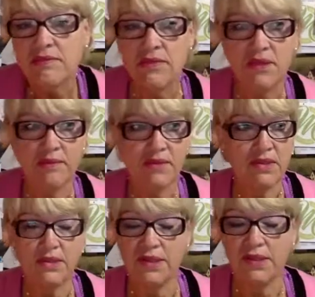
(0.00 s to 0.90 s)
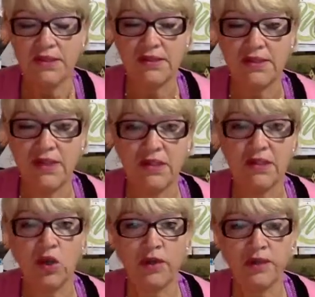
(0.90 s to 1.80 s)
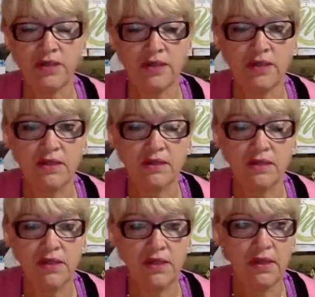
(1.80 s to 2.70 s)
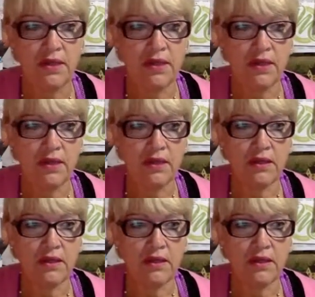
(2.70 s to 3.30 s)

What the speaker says: I'm just saying, I did all these things. And